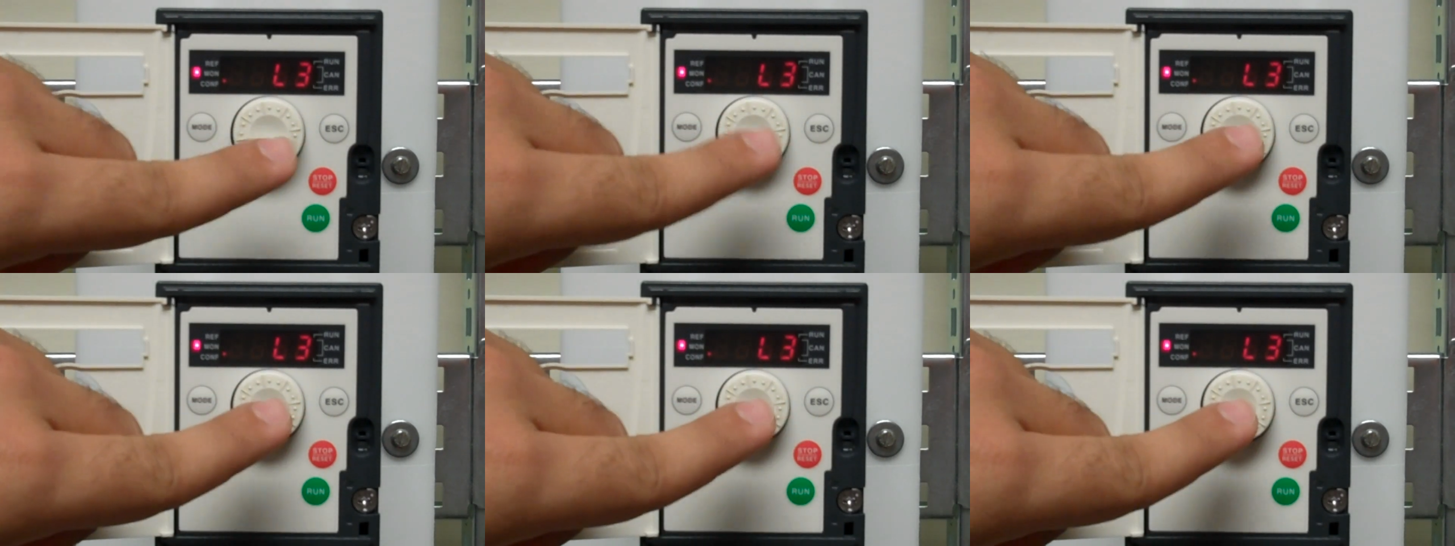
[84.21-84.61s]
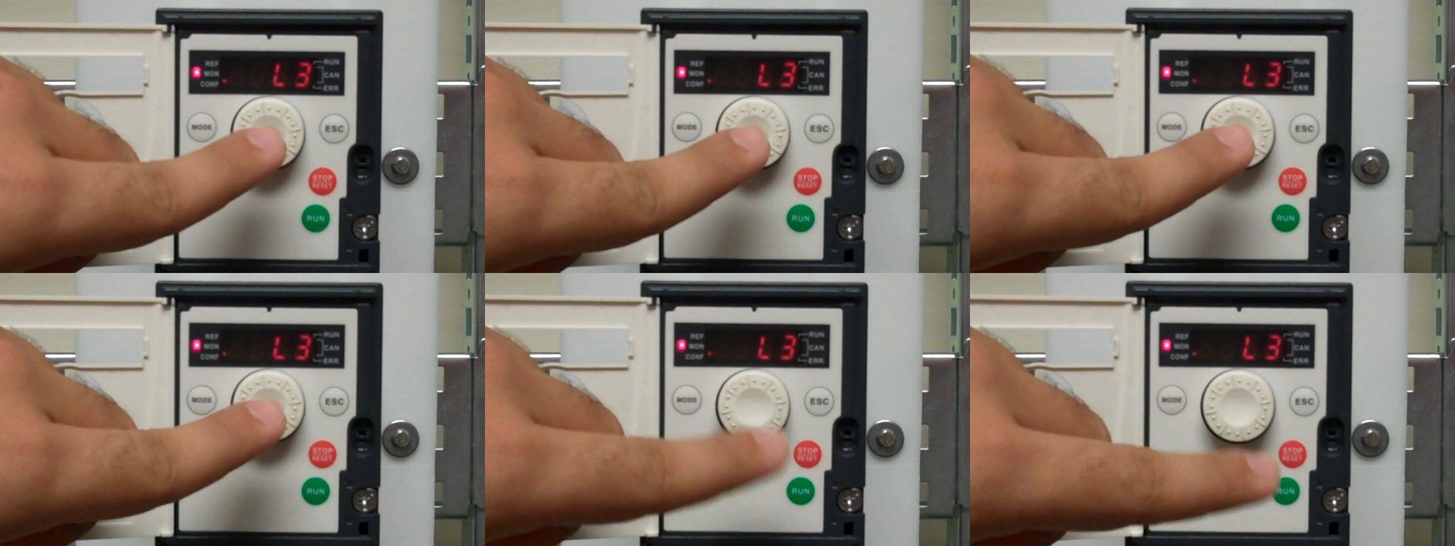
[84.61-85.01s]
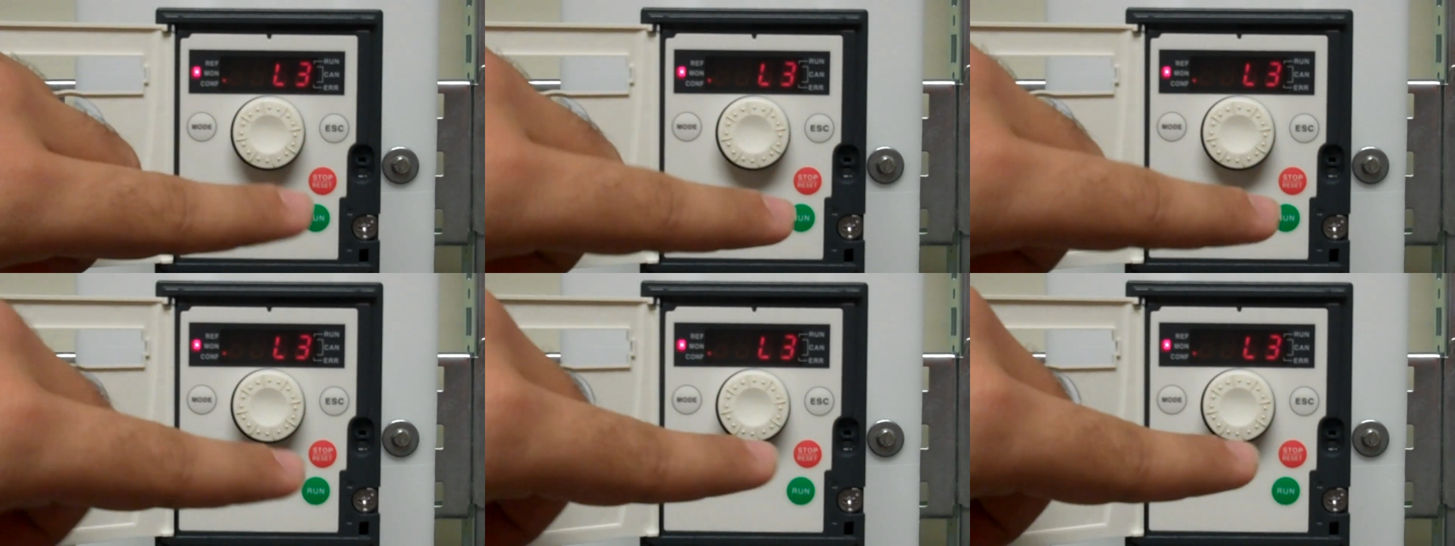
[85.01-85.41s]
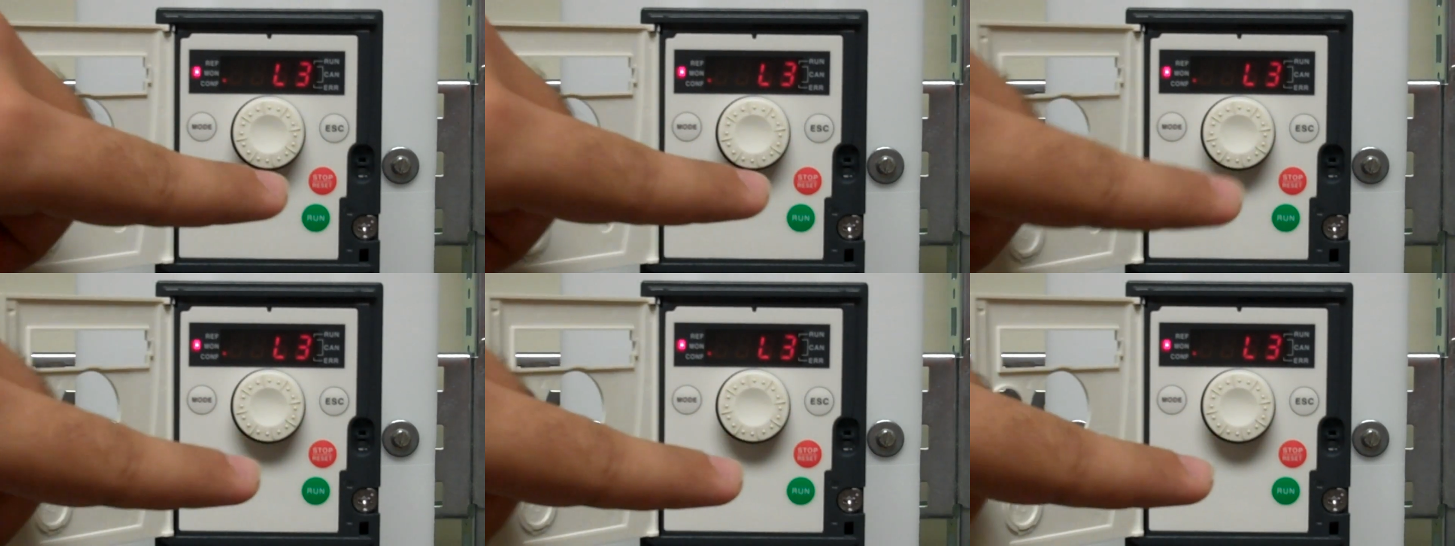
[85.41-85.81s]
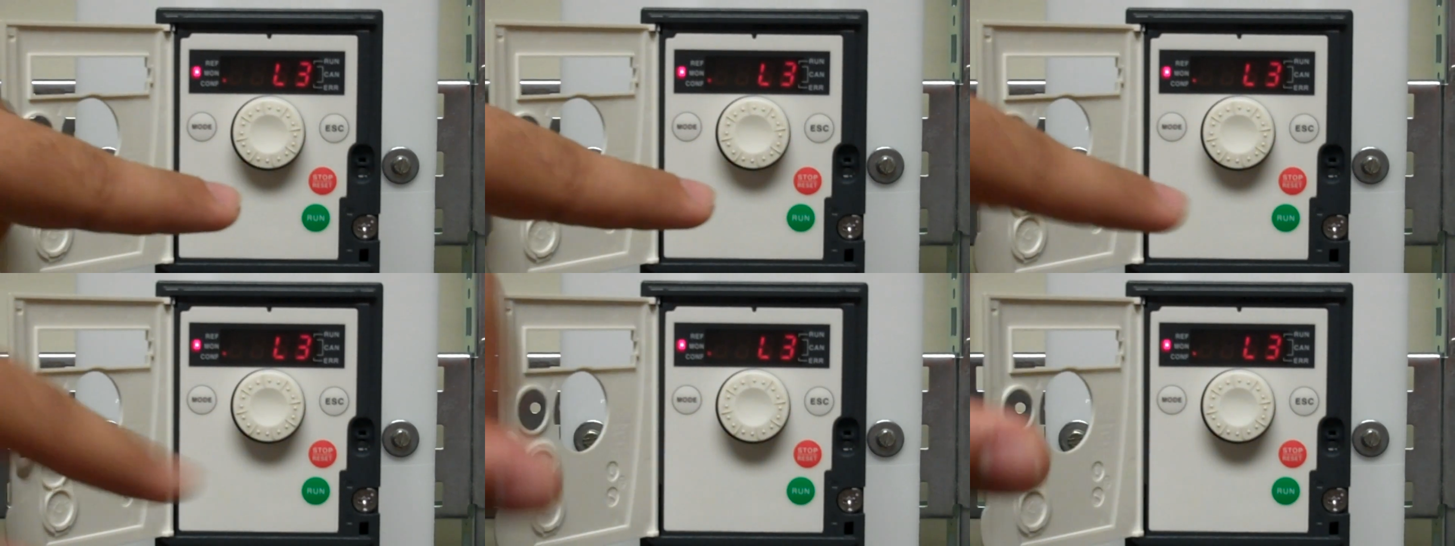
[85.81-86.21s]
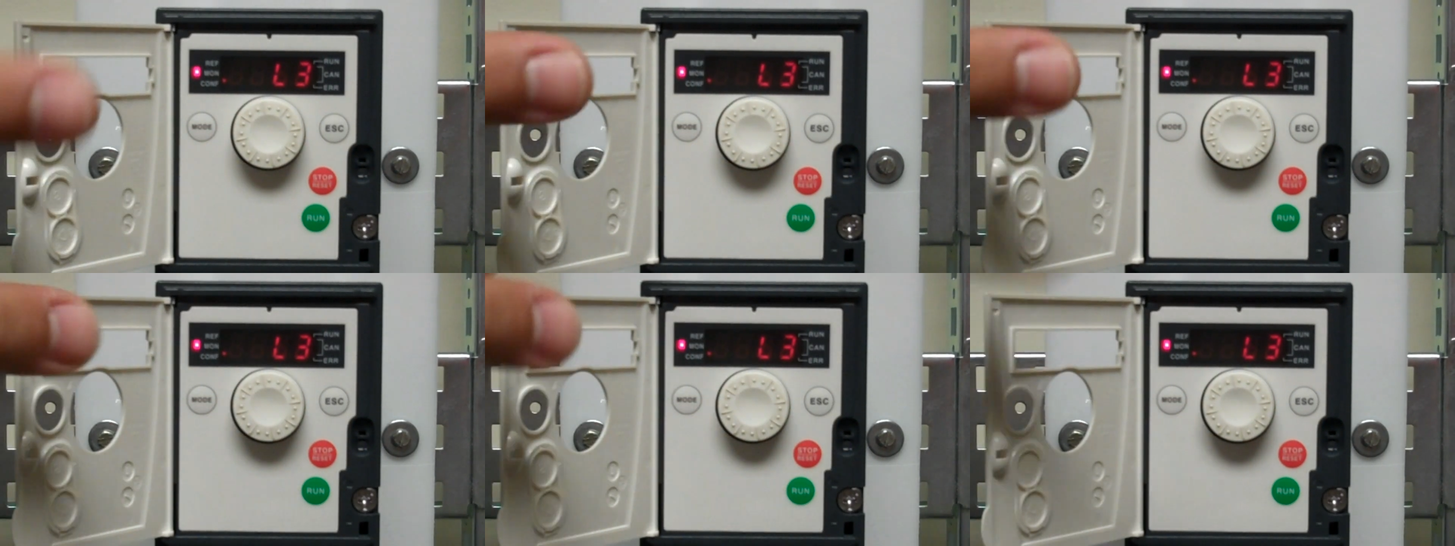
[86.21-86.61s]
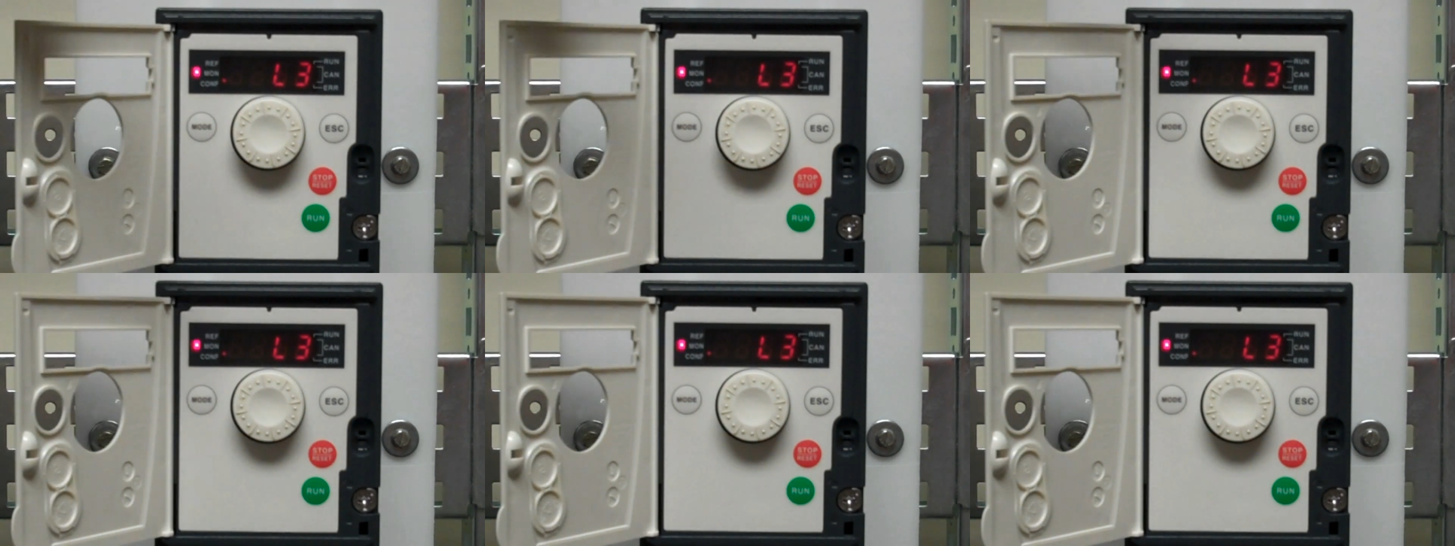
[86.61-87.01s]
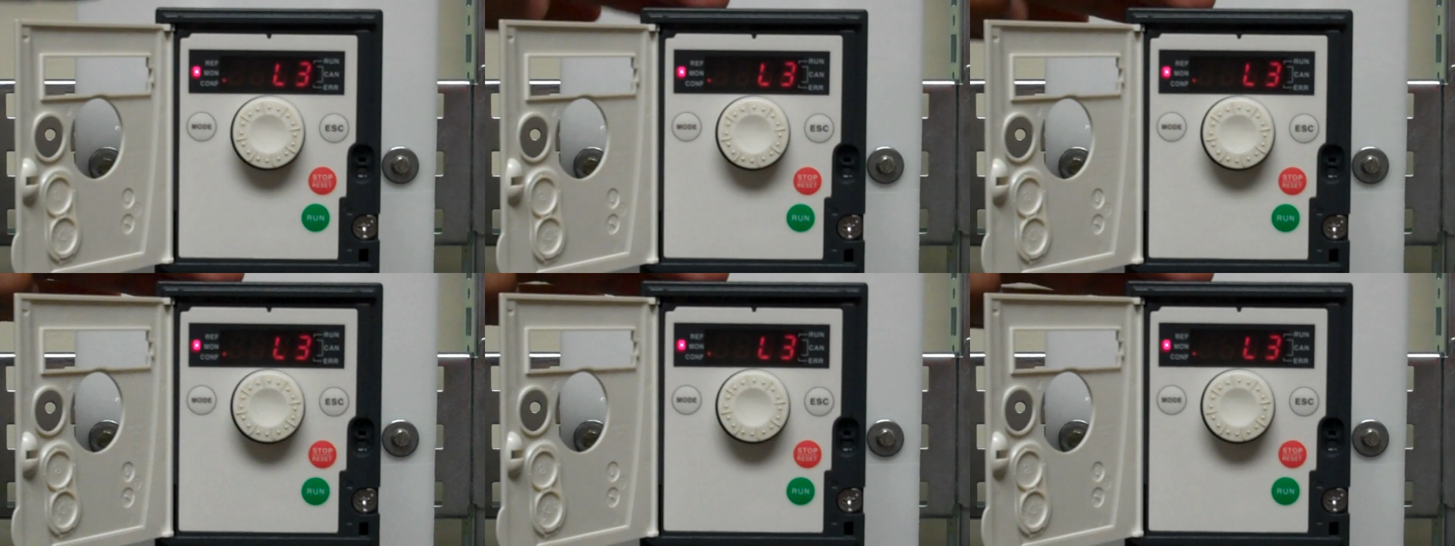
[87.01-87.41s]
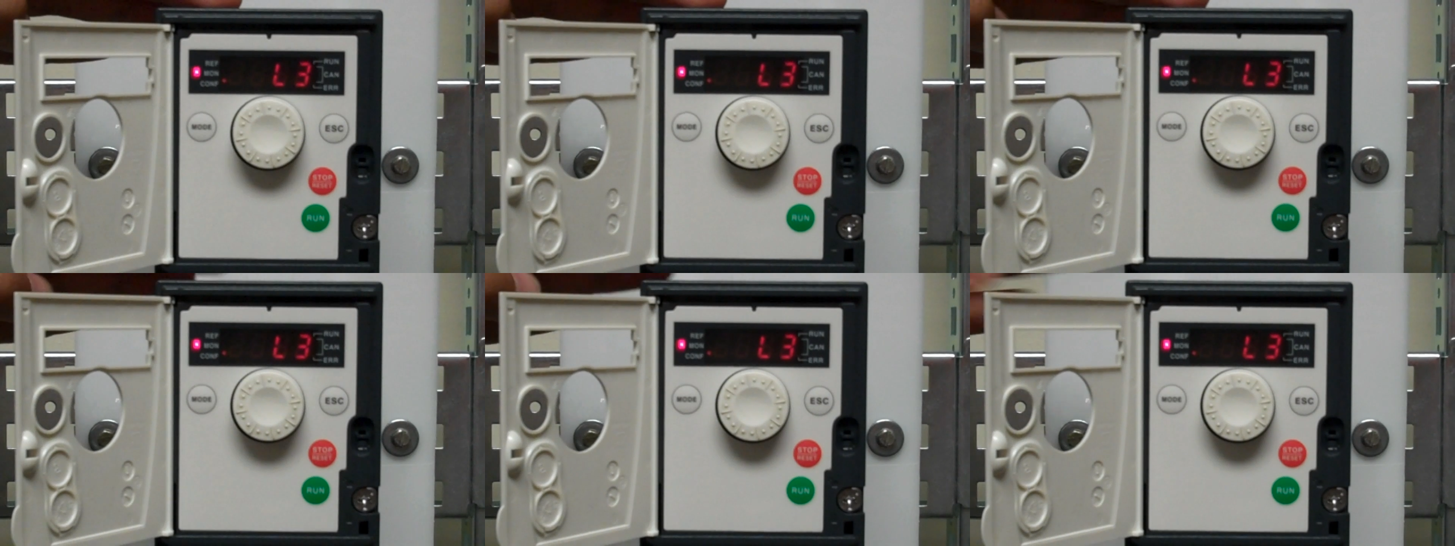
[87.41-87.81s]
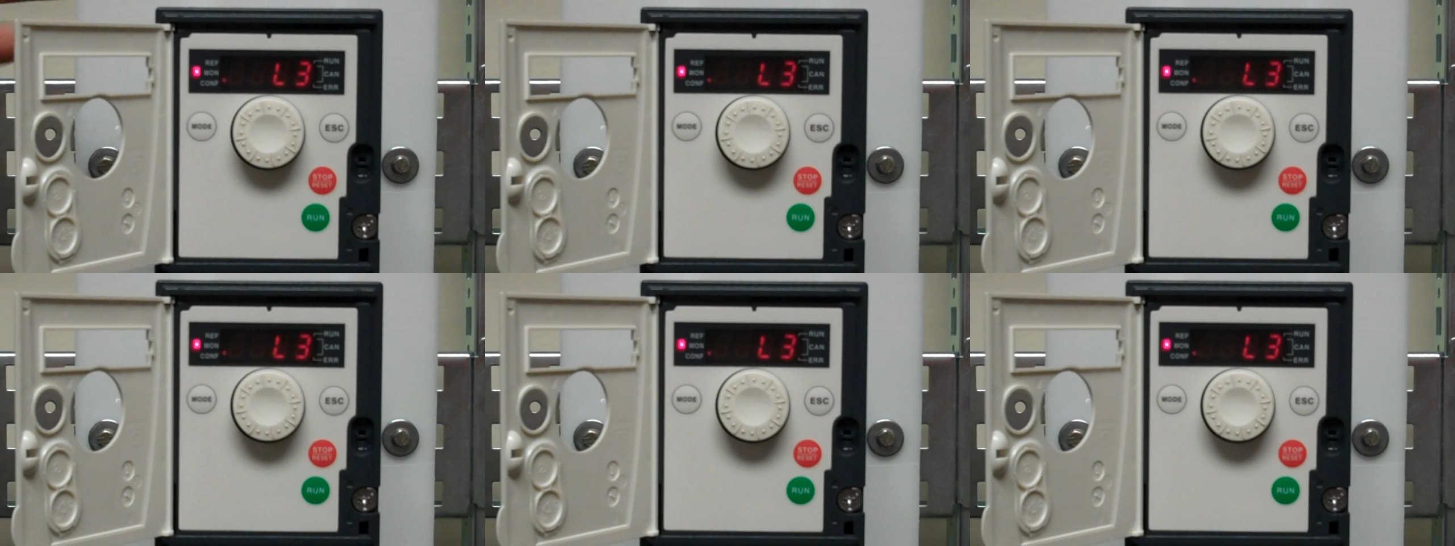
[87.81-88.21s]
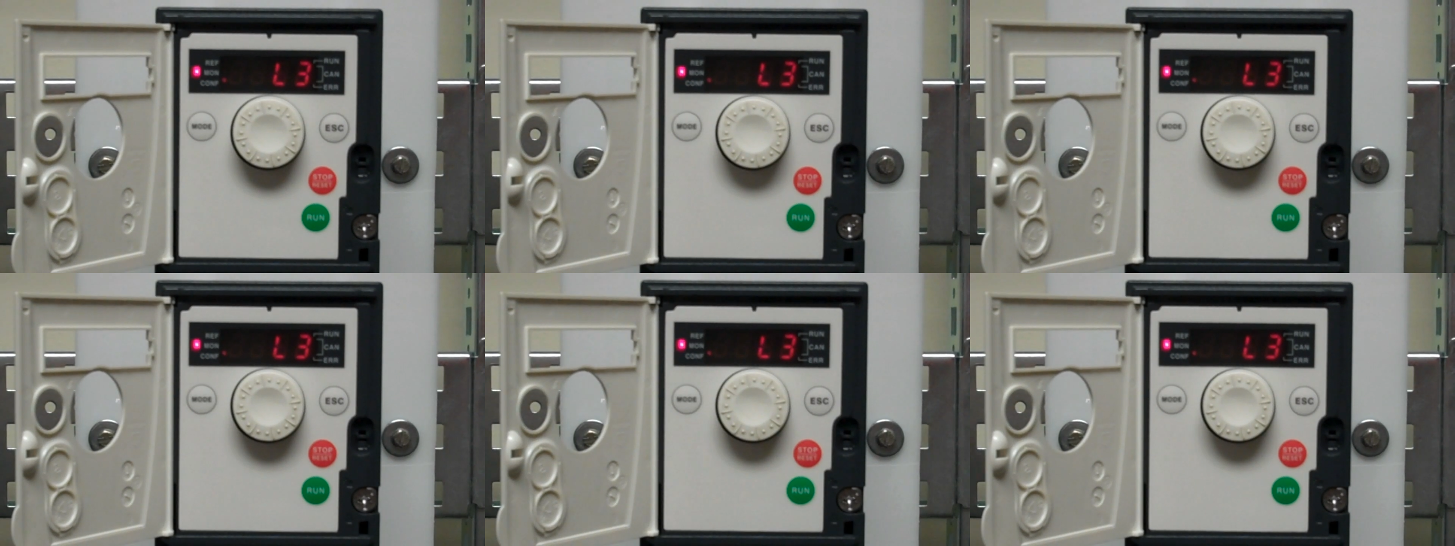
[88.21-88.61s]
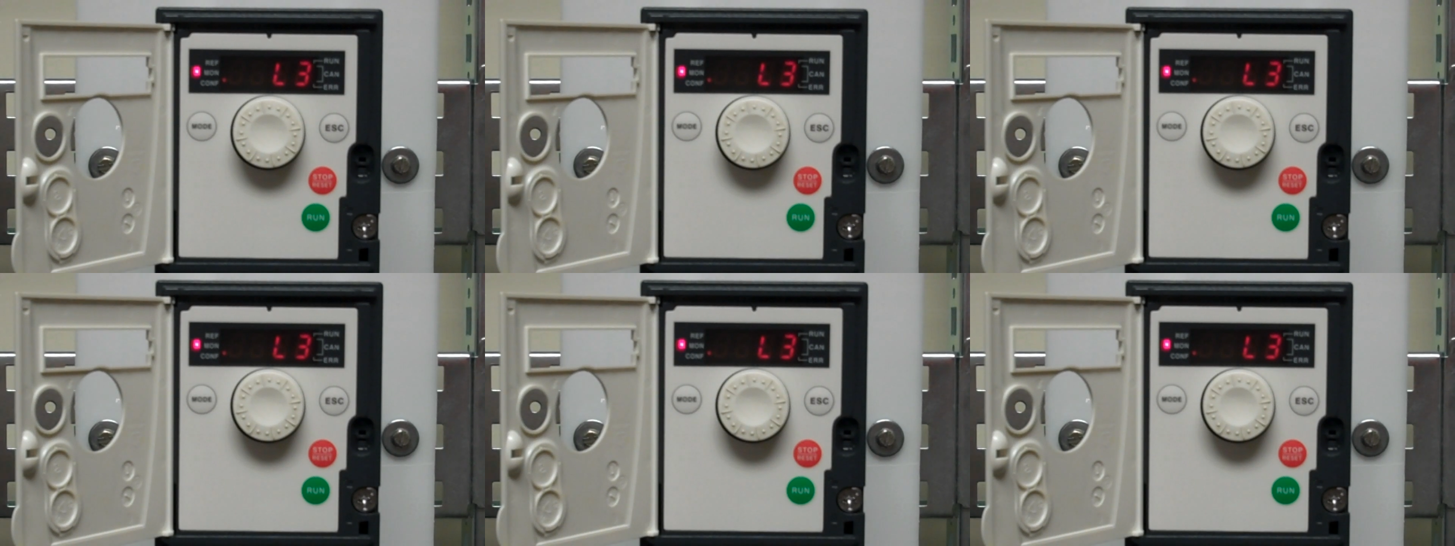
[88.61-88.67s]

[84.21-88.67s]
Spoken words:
(no speaker visible)